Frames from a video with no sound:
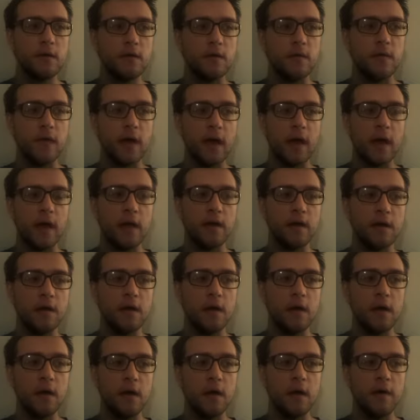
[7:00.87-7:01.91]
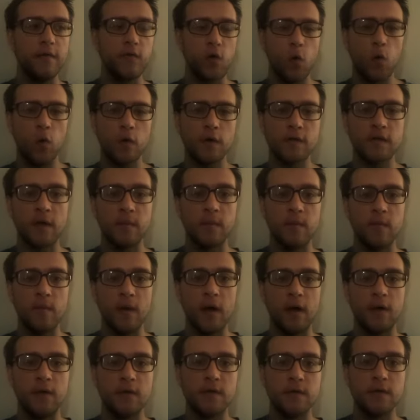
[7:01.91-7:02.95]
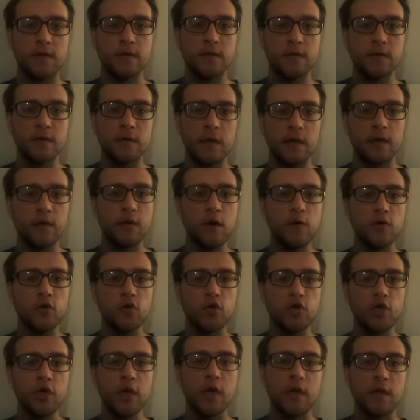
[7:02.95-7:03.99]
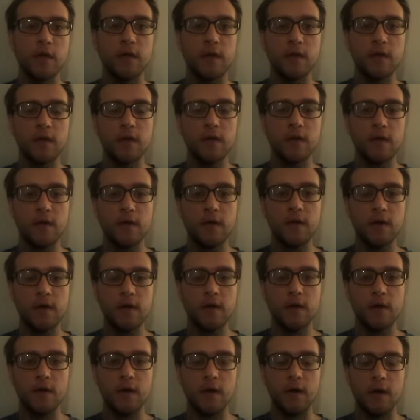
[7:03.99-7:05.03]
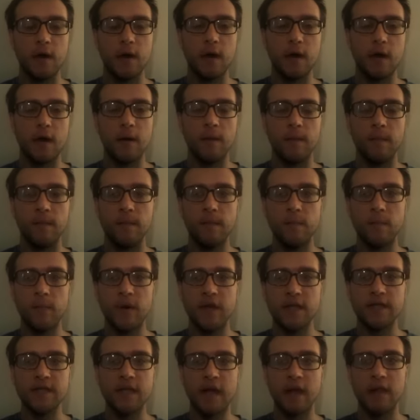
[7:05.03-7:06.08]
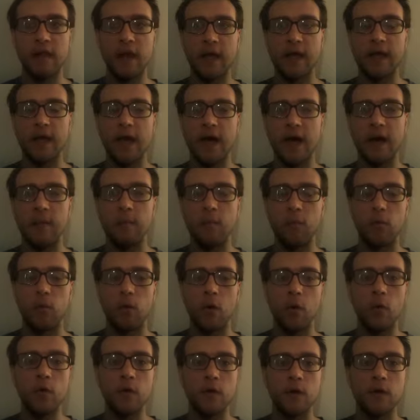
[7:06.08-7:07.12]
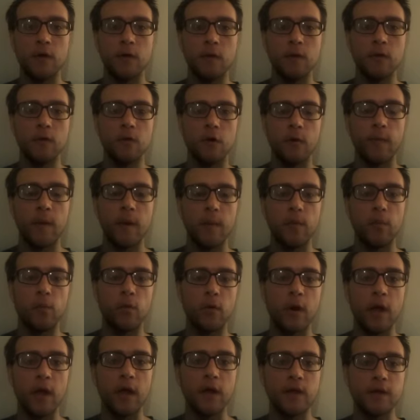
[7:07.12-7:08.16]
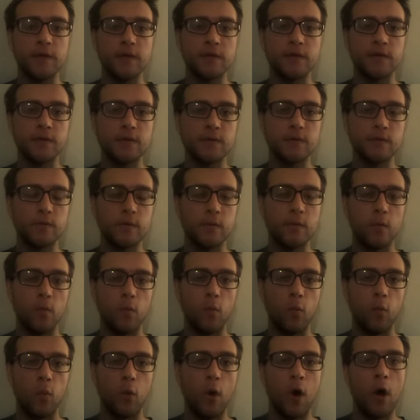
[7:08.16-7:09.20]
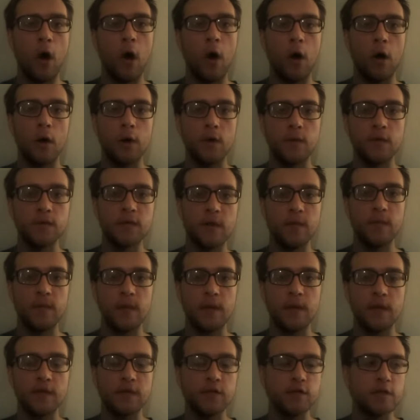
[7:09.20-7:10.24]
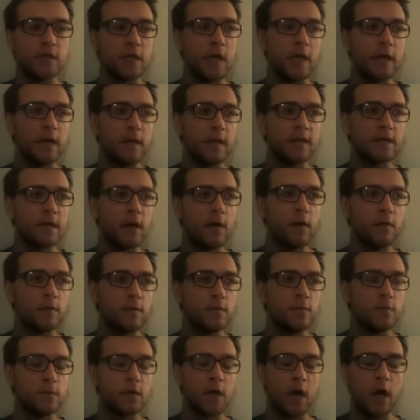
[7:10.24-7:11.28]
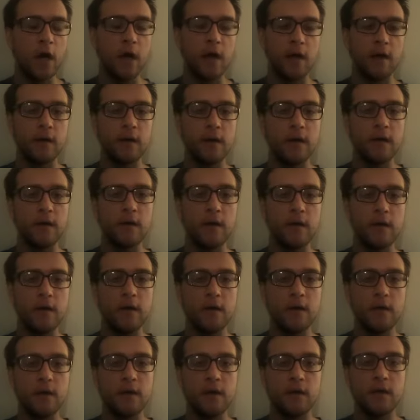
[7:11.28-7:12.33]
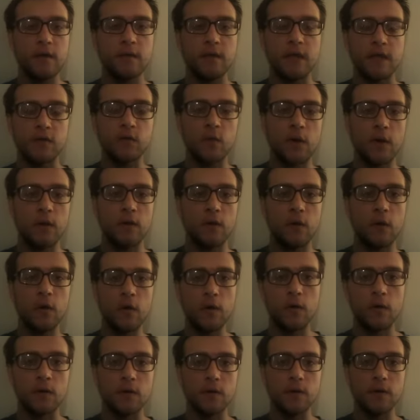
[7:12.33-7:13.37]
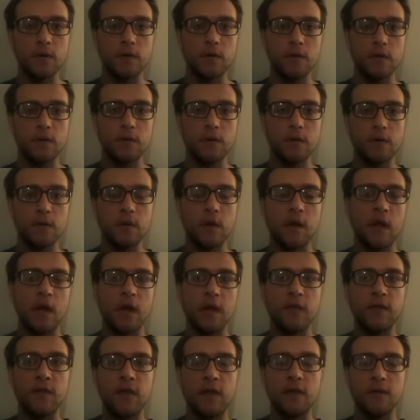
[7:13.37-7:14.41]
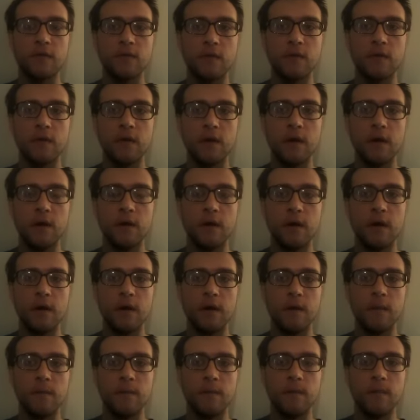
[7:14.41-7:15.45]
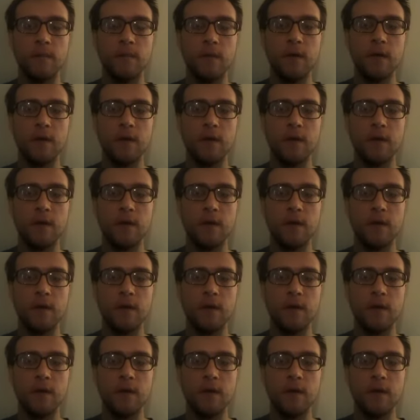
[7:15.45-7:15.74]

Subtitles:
that, of course, I'm imbalanced. Like, no shit. But it's not like I'm broken or my brain is wrong or something. It's just like that's how I was taught. That's what I learned. And I think, um,